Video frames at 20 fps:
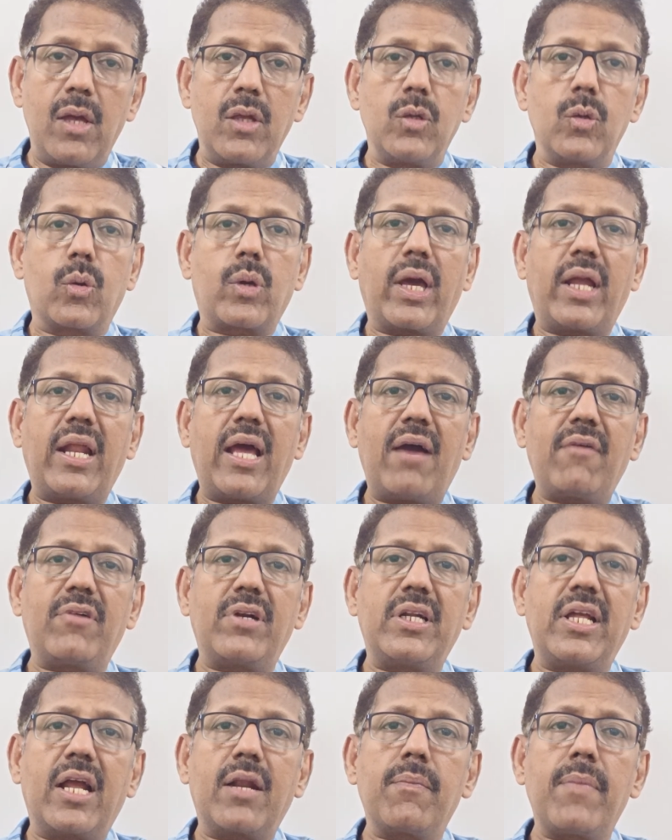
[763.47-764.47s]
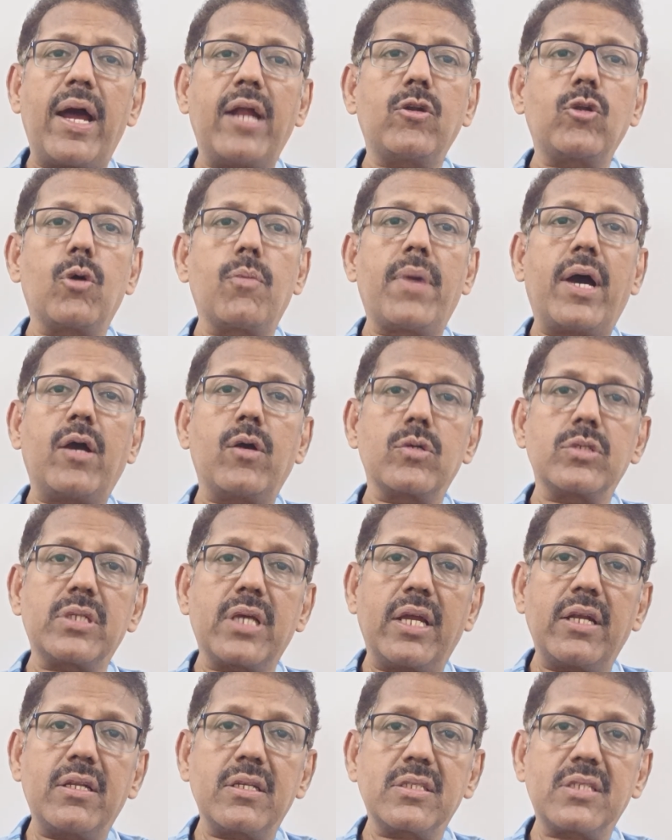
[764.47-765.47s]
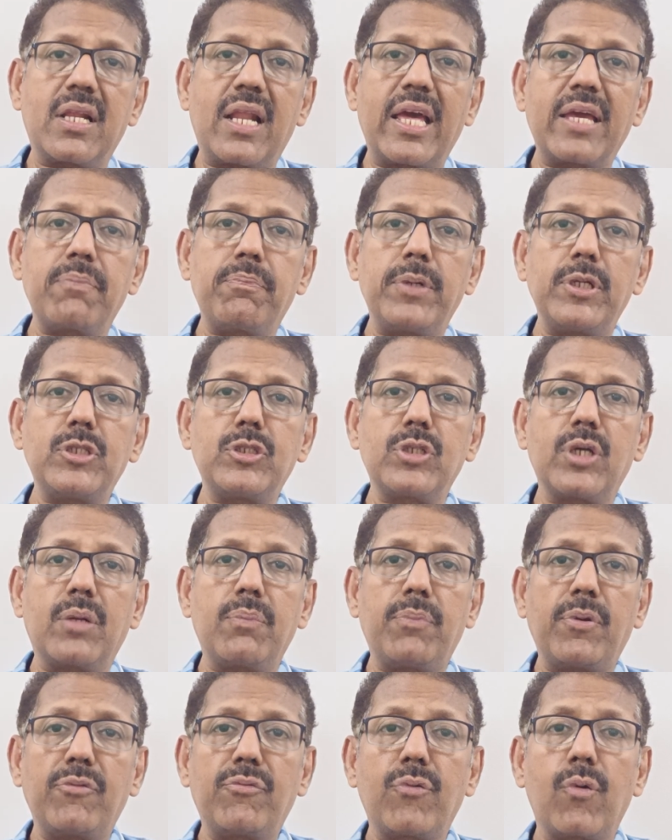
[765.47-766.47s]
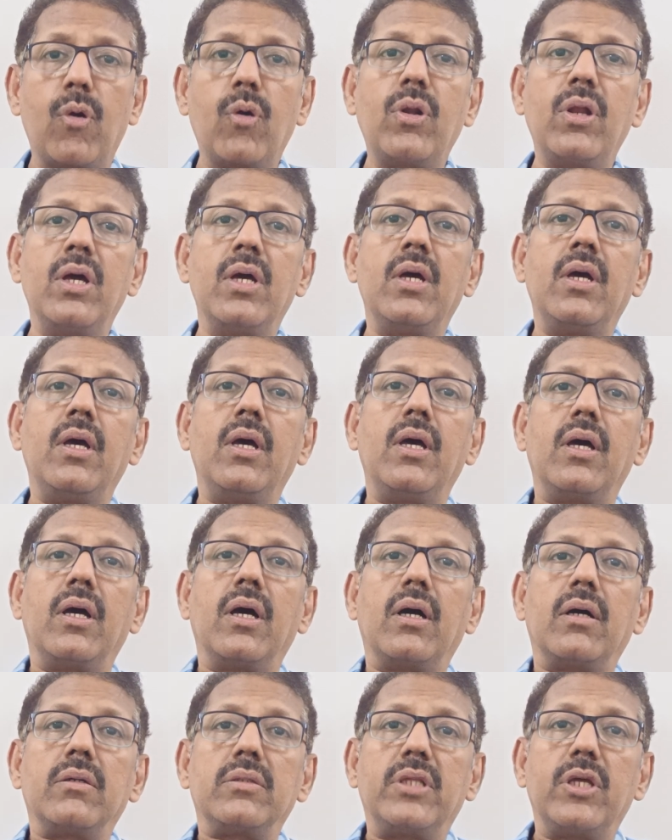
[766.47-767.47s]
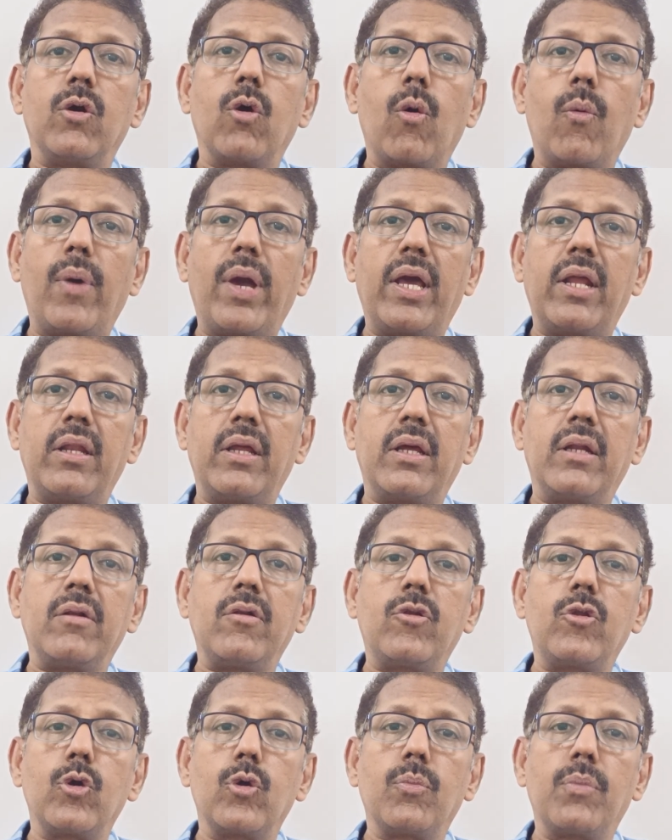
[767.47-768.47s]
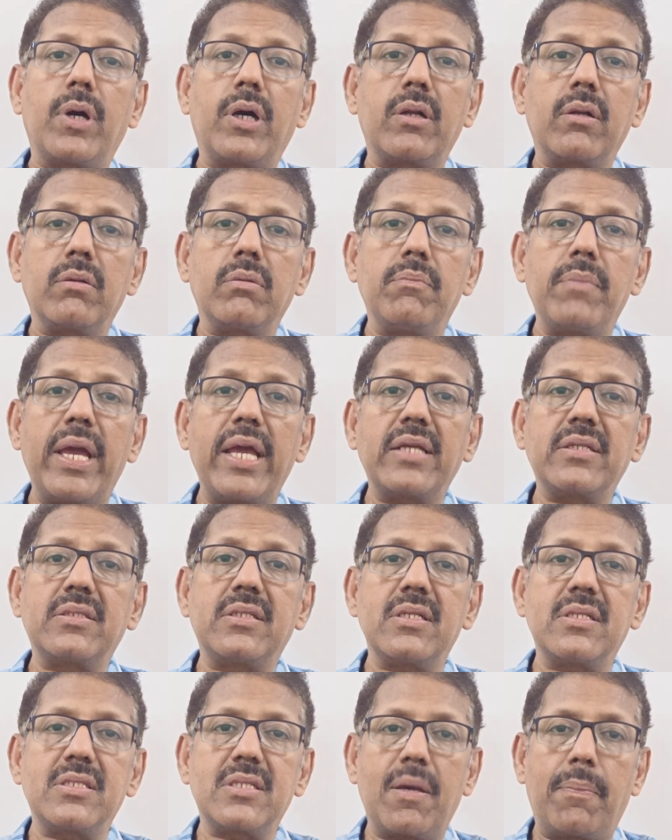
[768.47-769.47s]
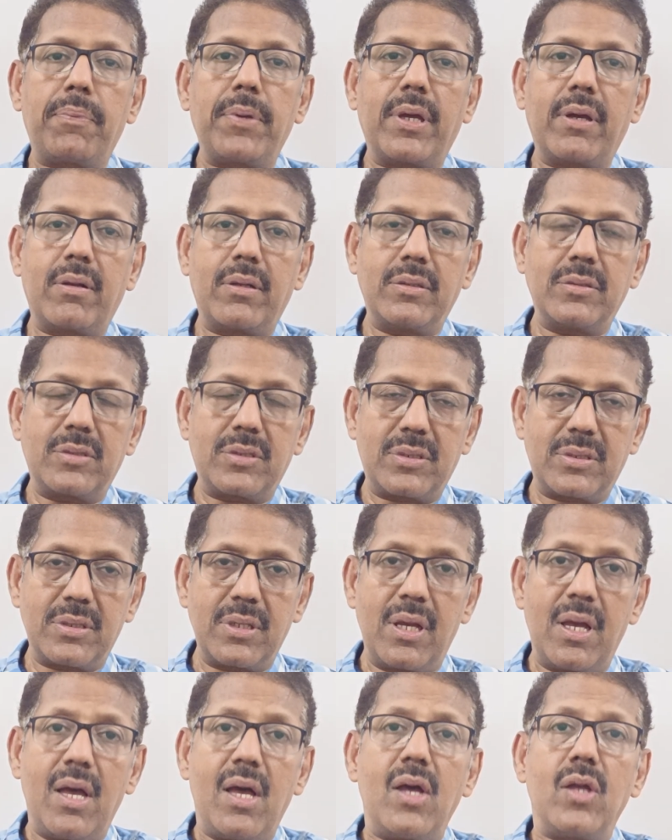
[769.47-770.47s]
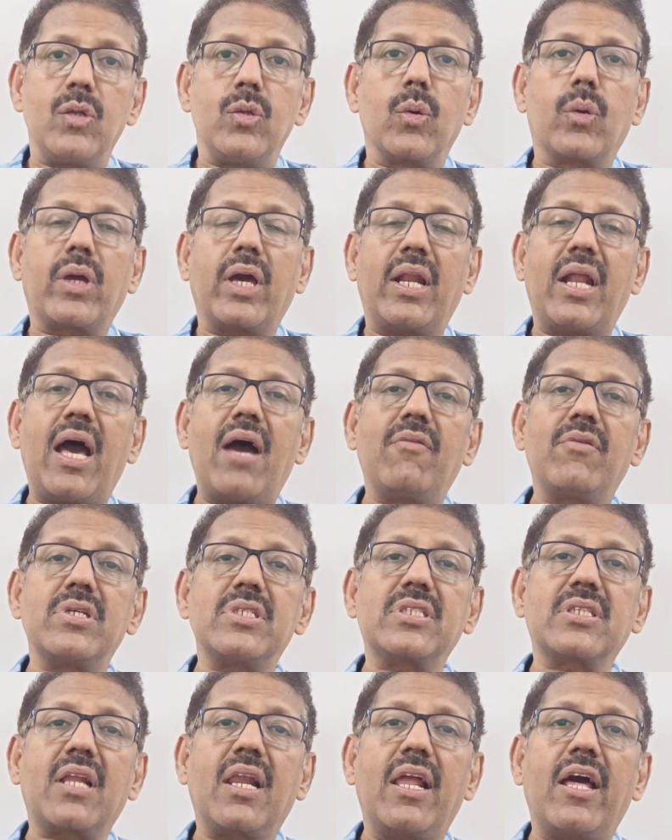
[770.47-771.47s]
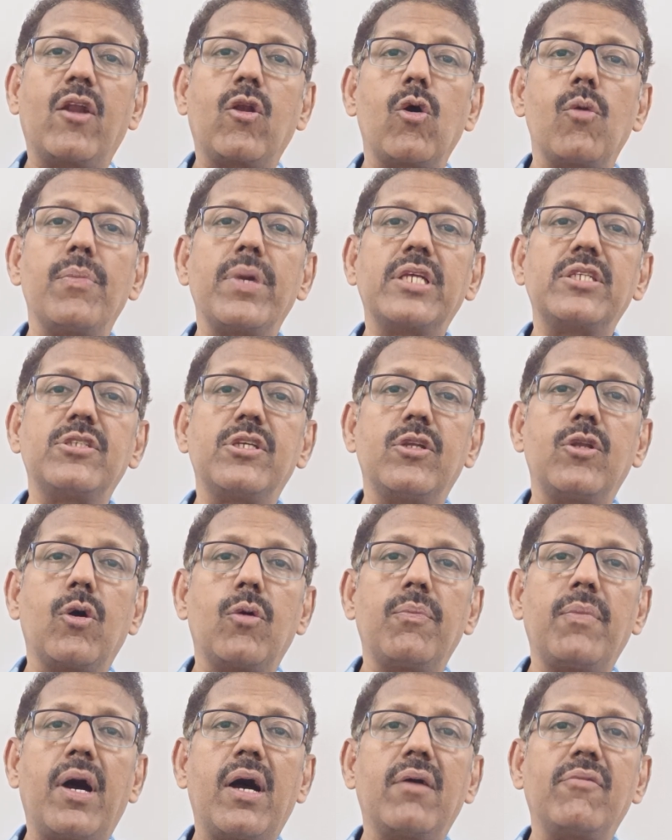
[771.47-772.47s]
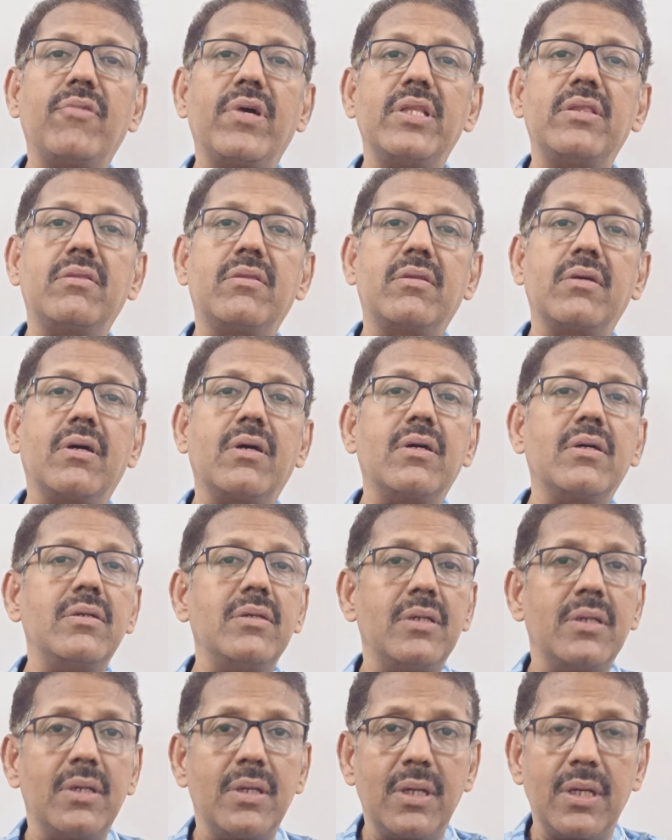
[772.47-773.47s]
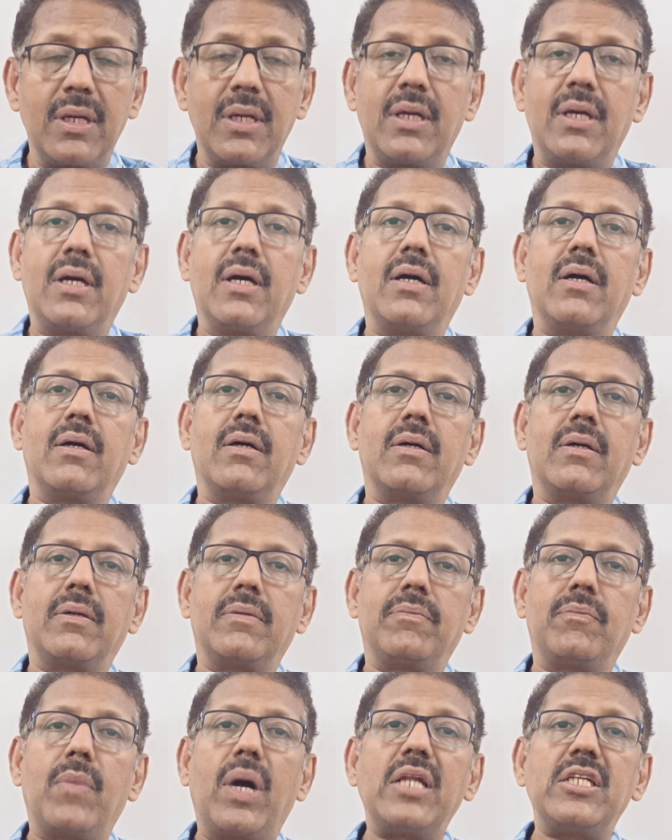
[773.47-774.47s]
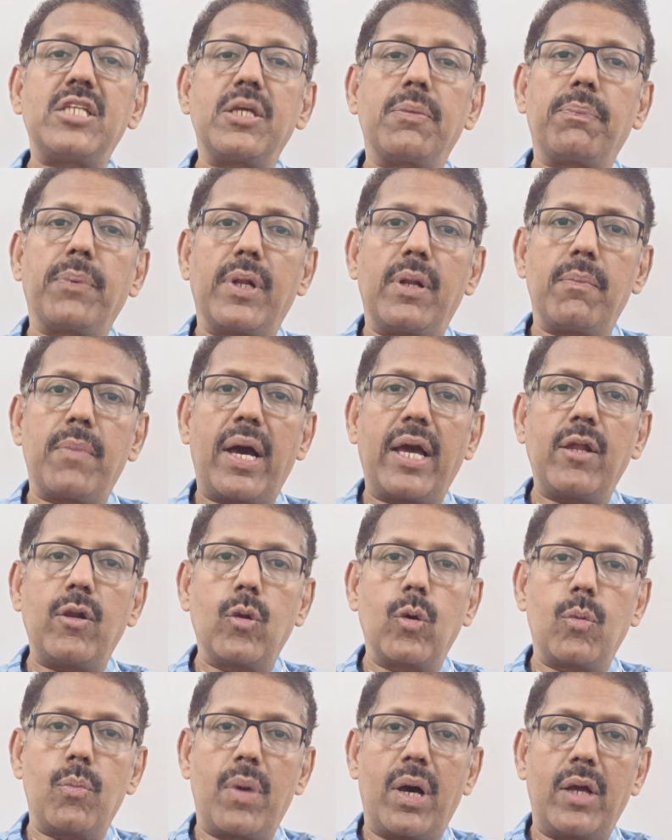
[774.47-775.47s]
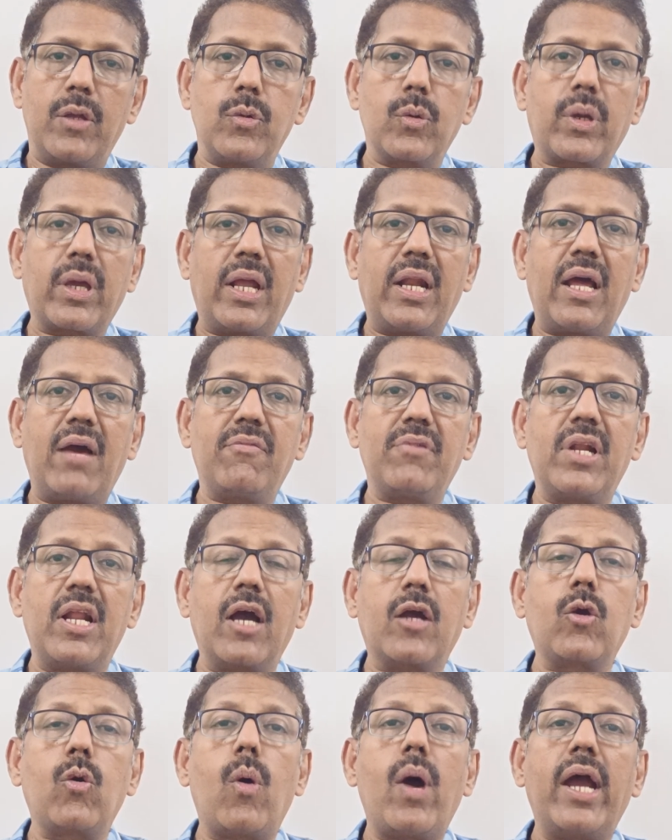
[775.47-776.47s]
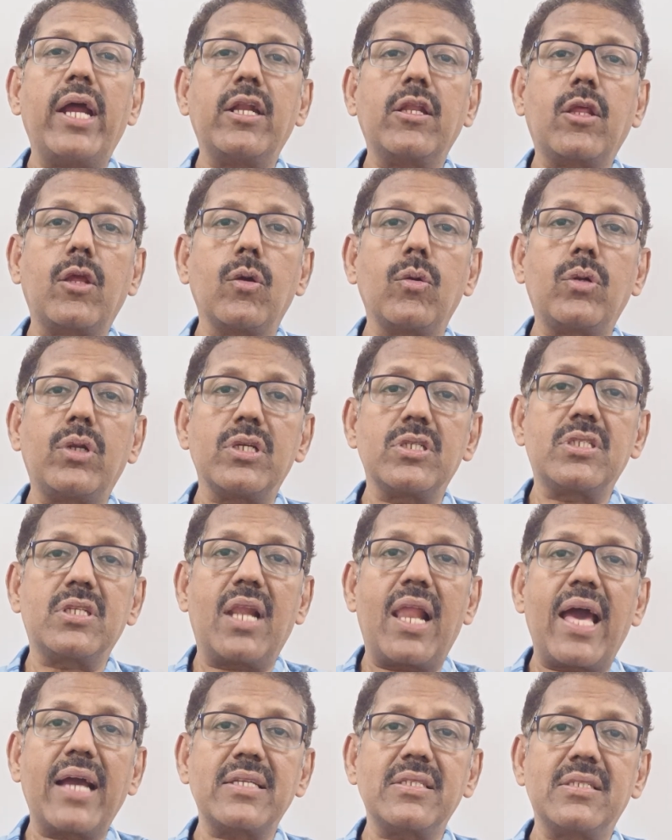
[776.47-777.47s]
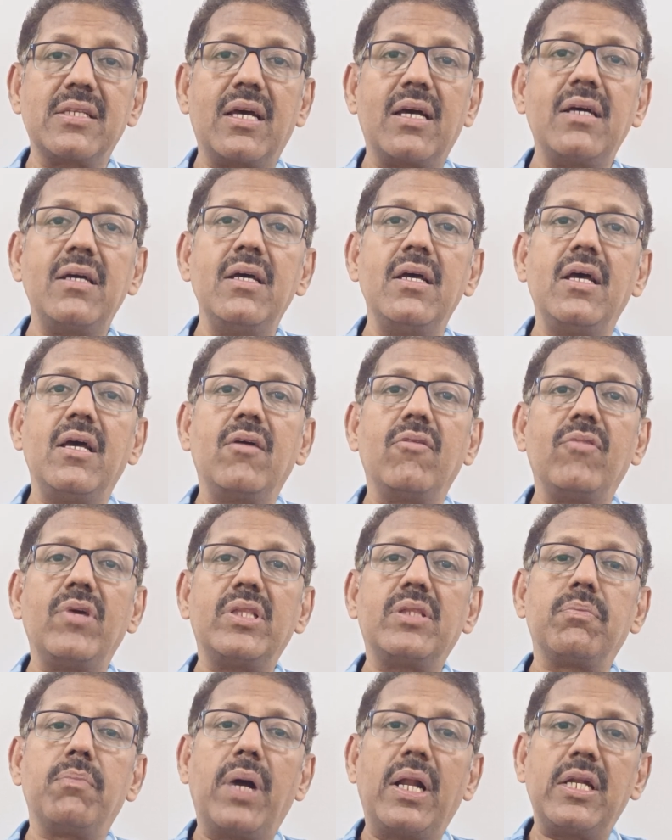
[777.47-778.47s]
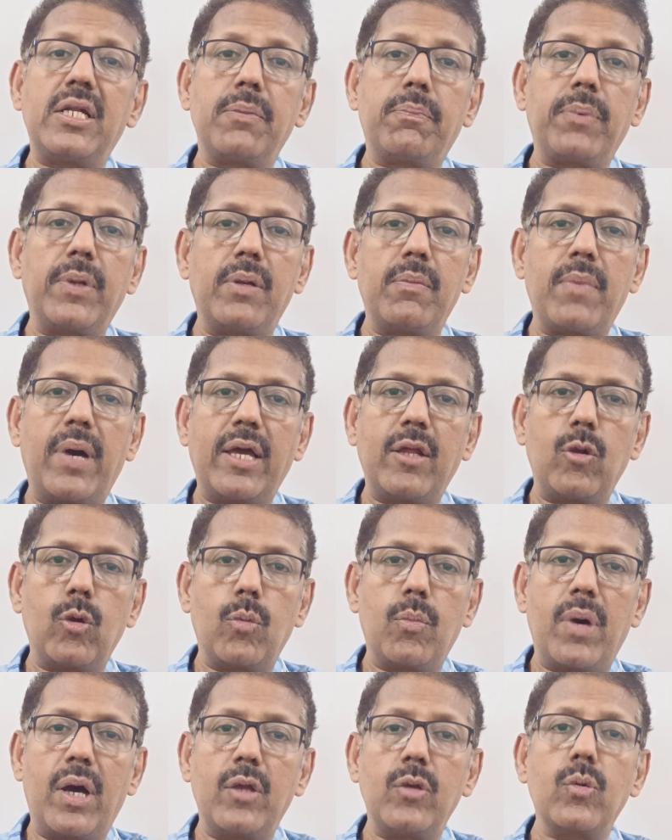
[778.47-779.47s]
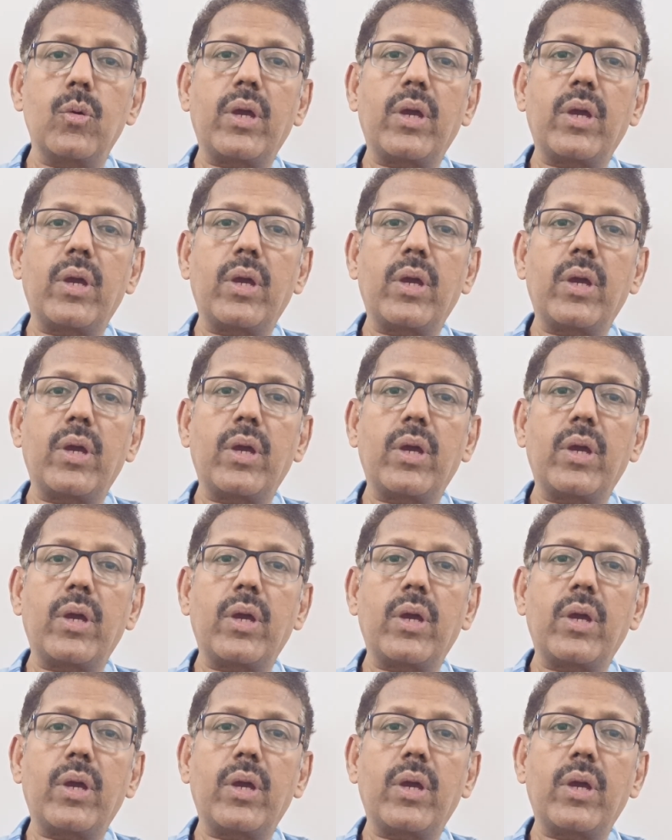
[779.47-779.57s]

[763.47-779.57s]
You can have a dermatomyositis like picture before uh, the ovarian tumor makes its appearance. You can have a scleromyxedema with uh, uh, multiple myeloma. You can have an acquired cutis laxa with multiple myeloma.